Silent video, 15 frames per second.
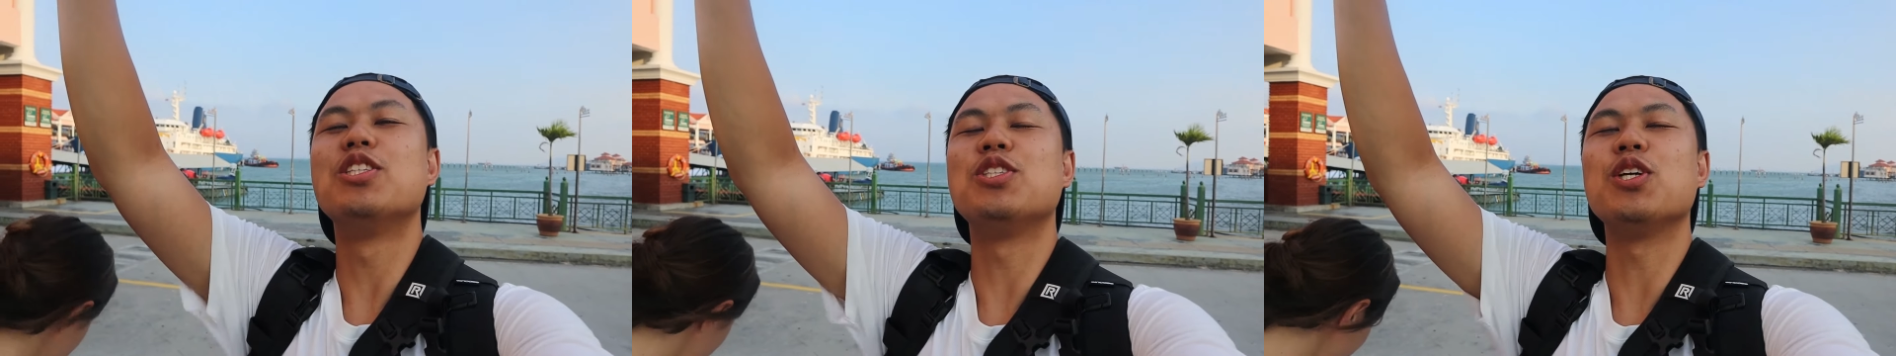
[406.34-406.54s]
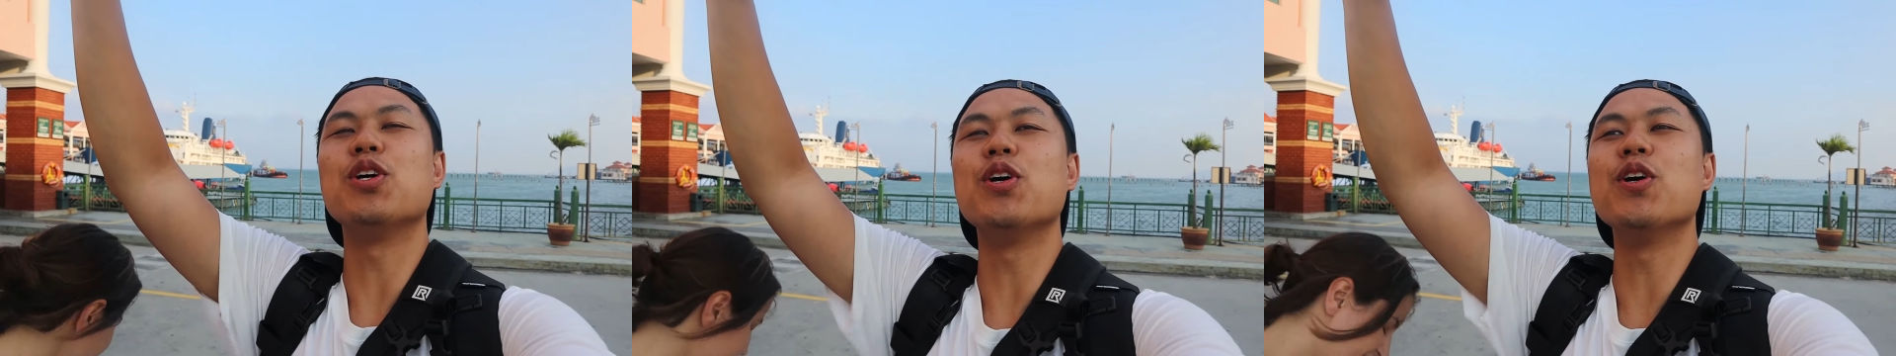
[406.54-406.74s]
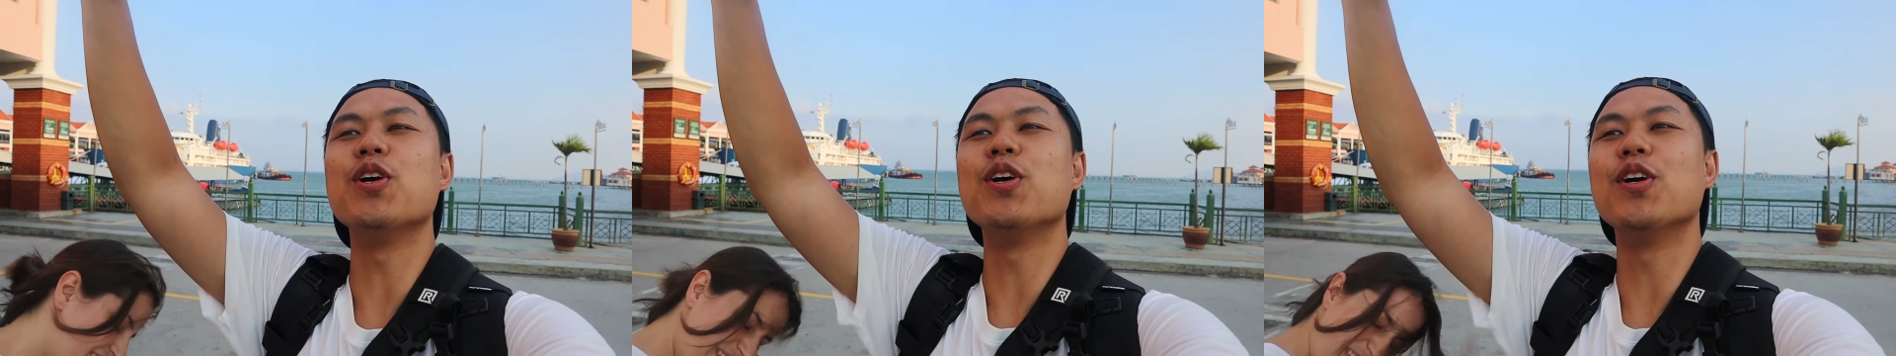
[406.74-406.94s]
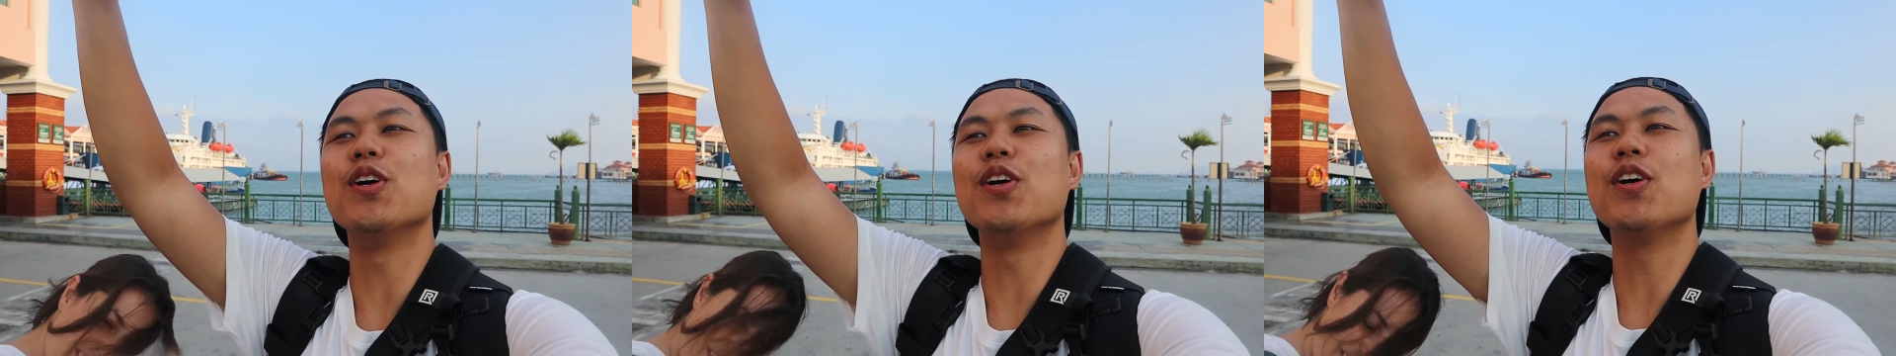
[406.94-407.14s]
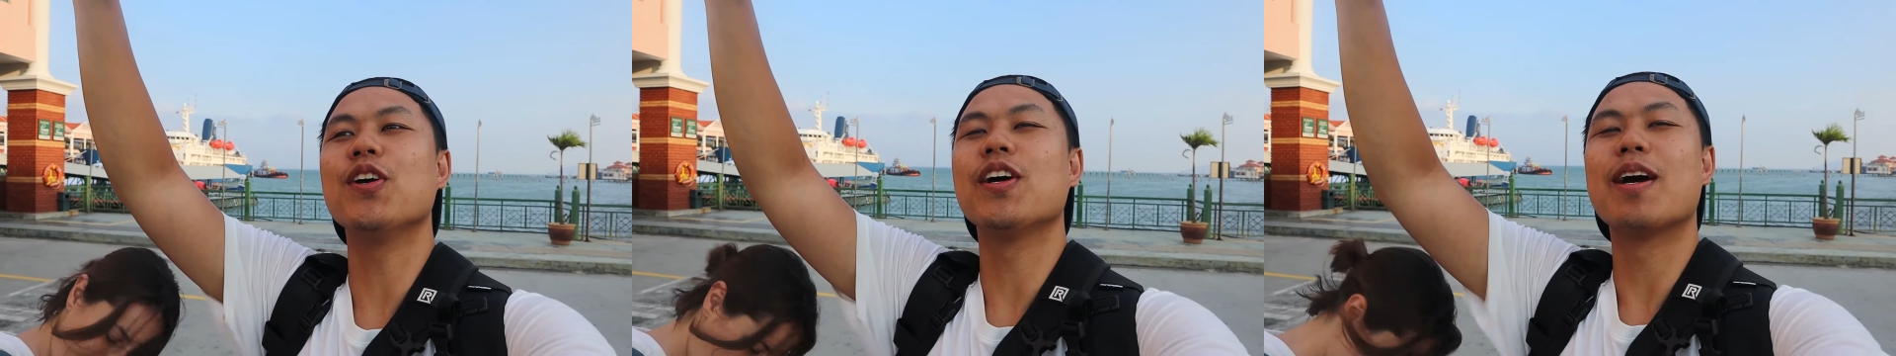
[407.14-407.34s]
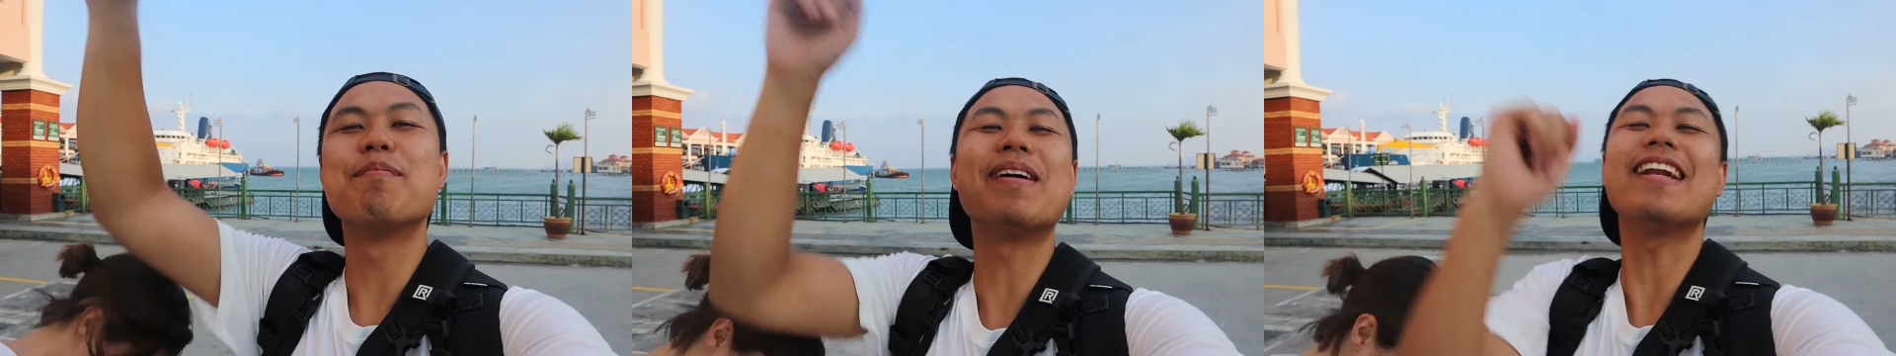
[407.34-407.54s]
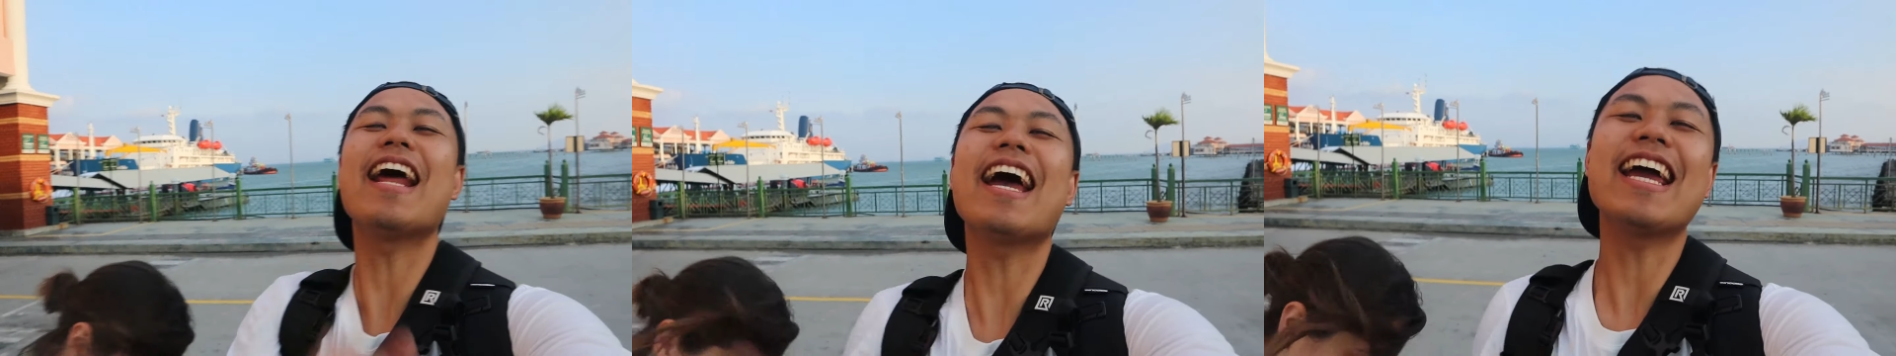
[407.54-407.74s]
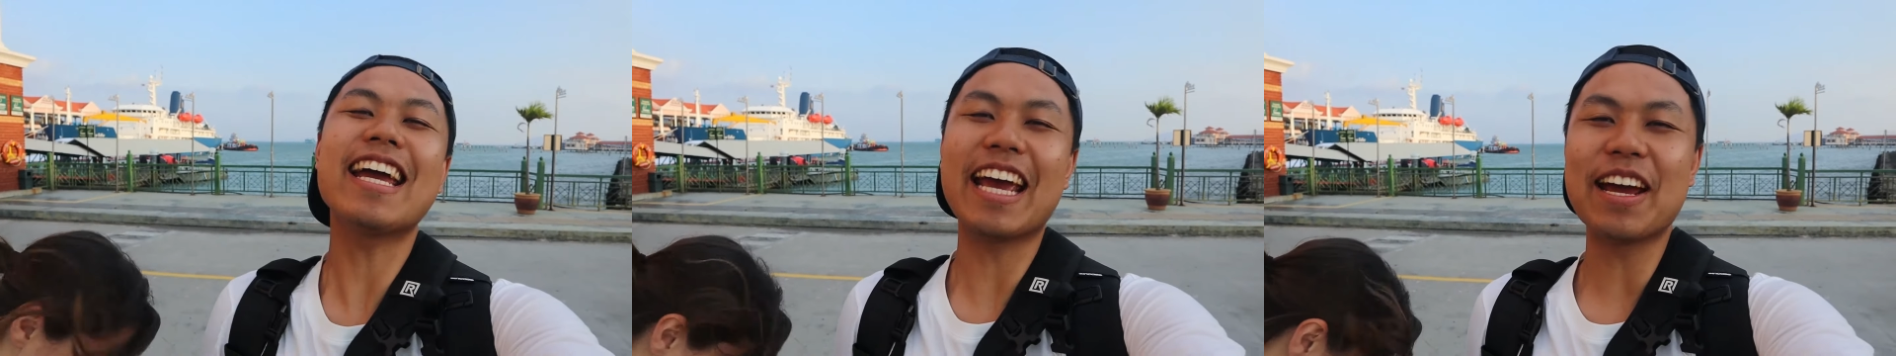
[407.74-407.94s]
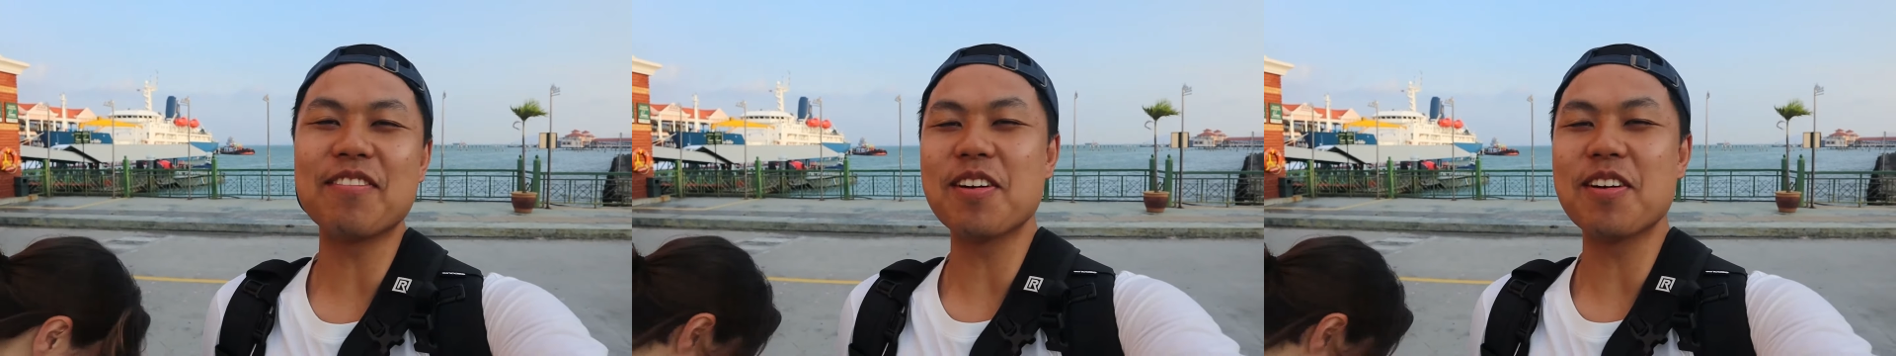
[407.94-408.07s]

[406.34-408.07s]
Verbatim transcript: to Penang,